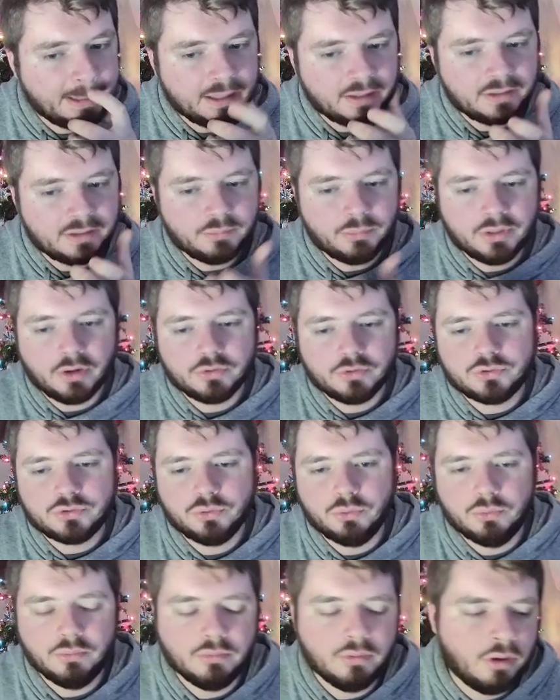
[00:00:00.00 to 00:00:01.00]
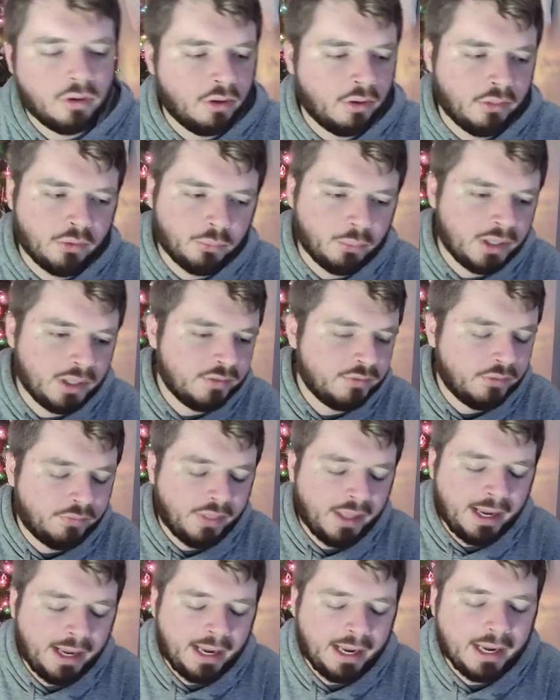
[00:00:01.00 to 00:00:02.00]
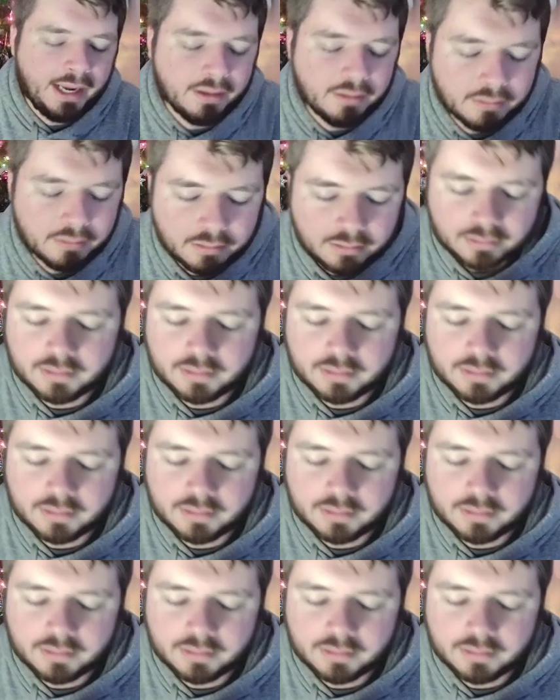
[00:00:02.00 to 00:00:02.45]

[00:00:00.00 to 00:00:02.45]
We also... Oh, the Wave of the Hand